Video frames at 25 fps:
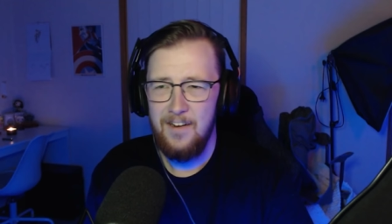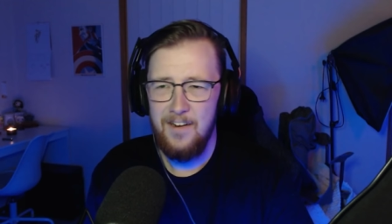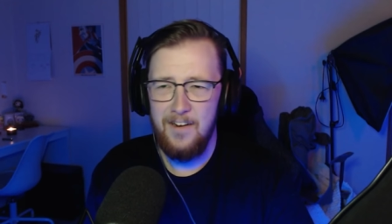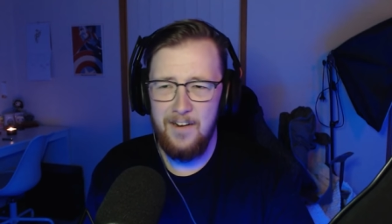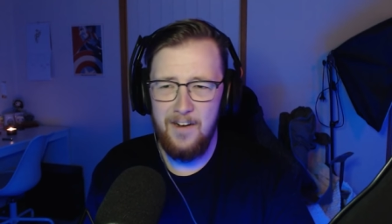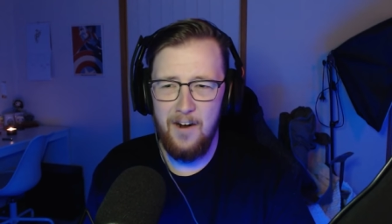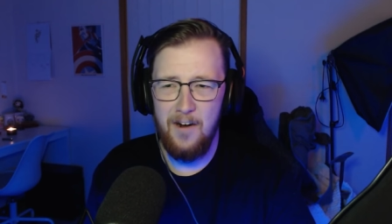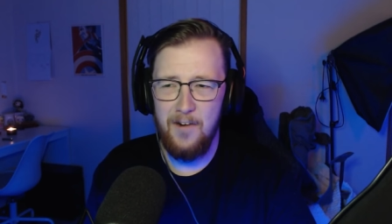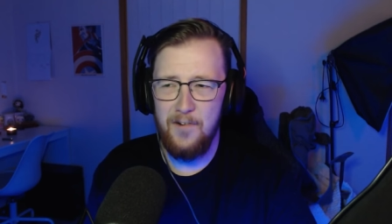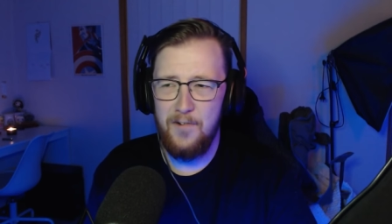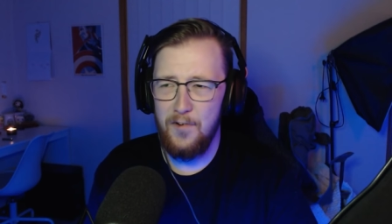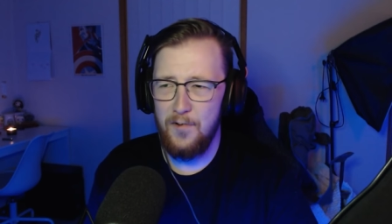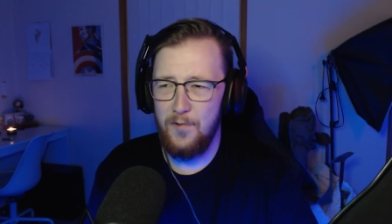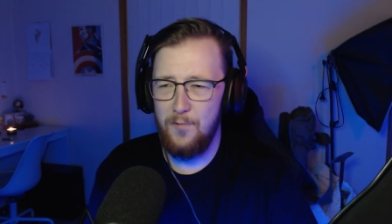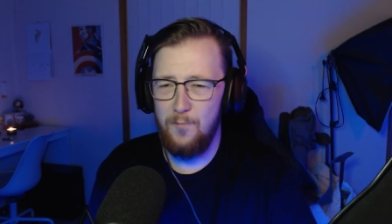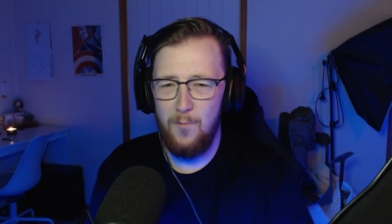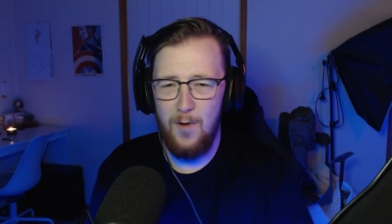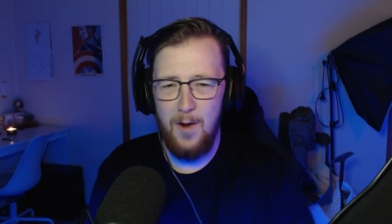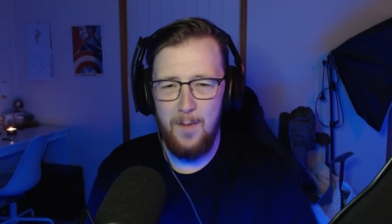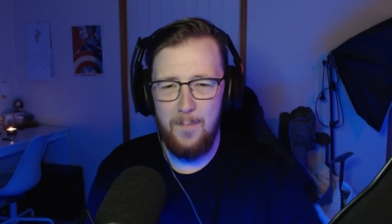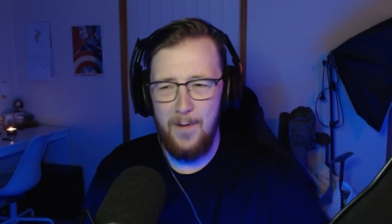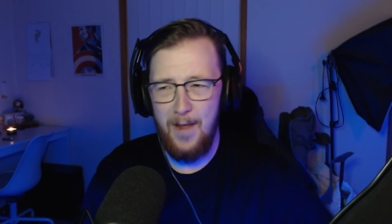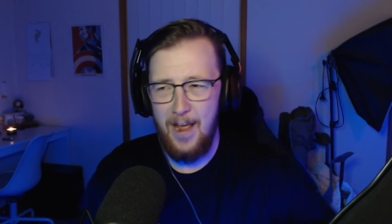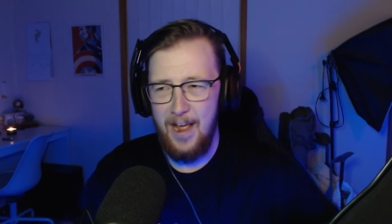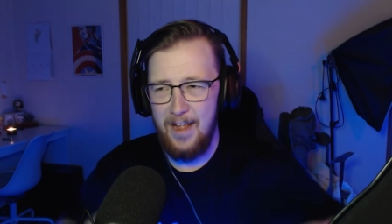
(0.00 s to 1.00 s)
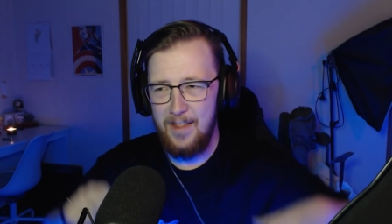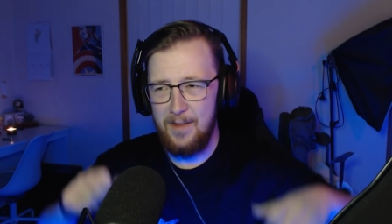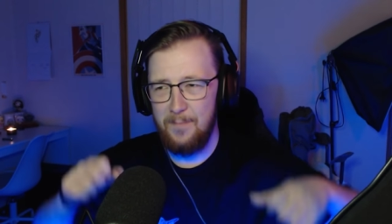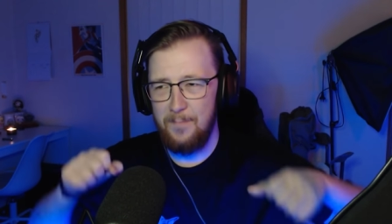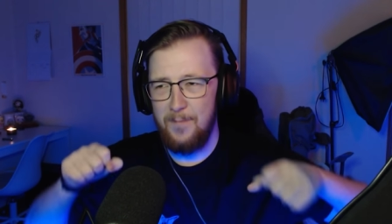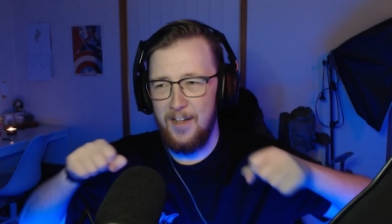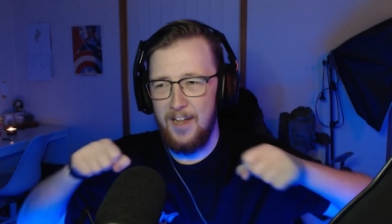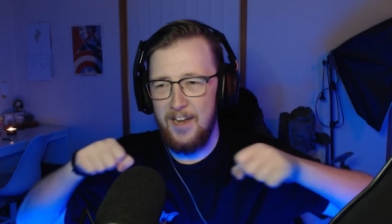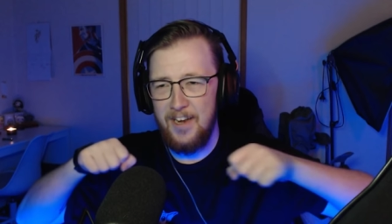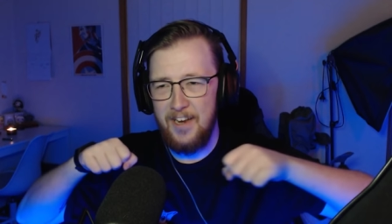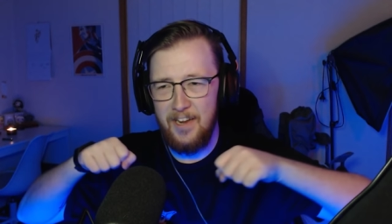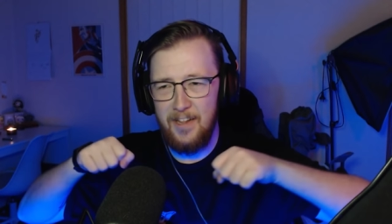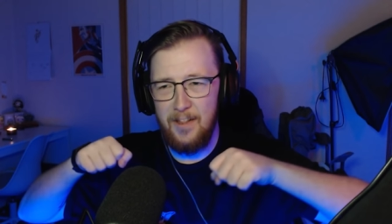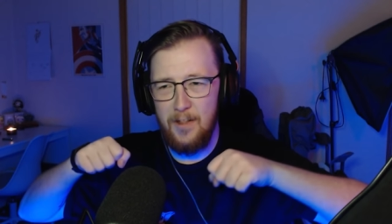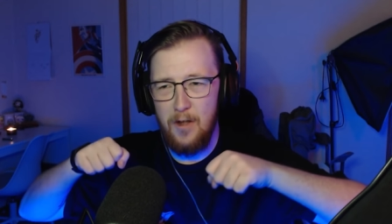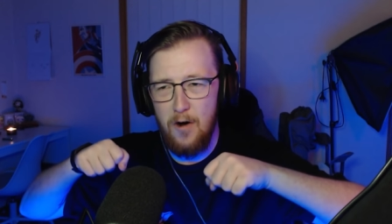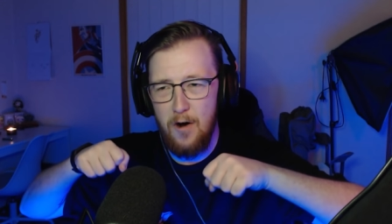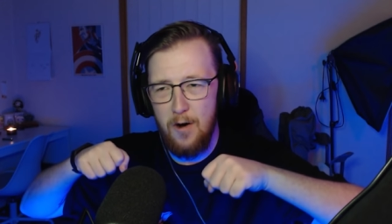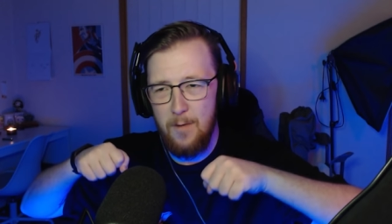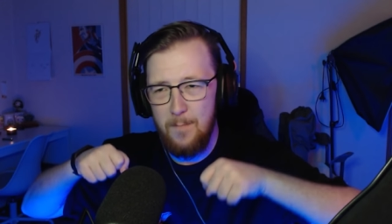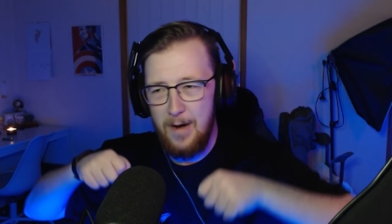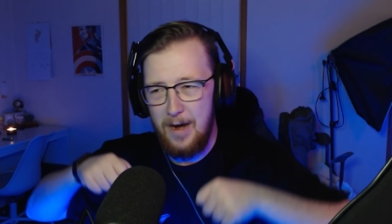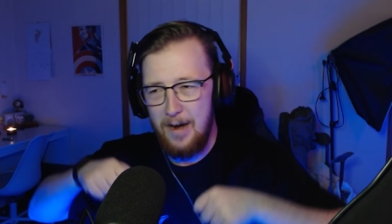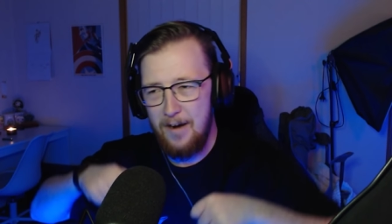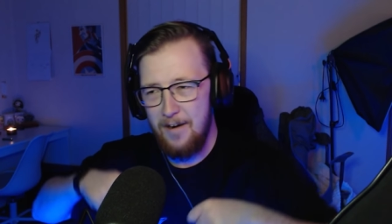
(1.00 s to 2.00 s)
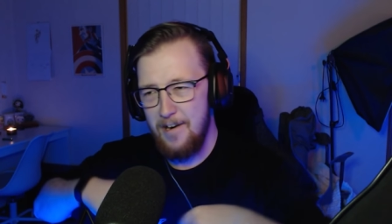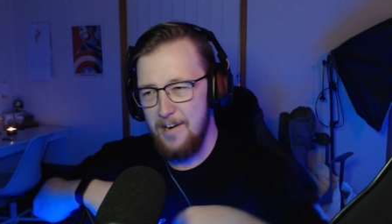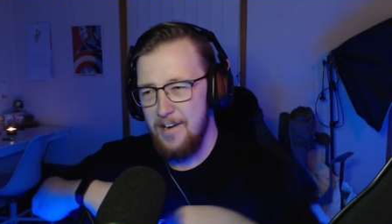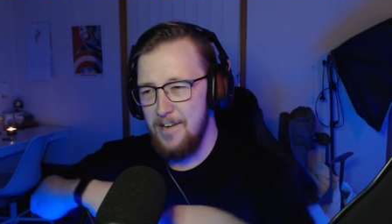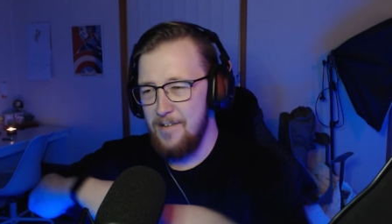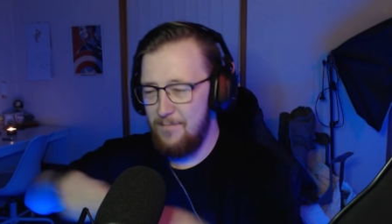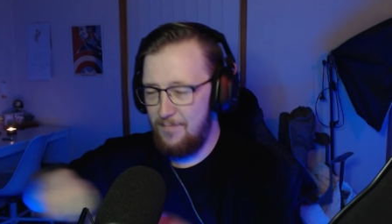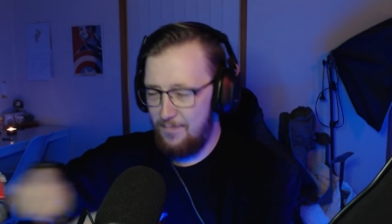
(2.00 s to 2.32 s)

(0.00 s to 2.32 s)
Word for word: you know, just whip out the bloody lawnmower and.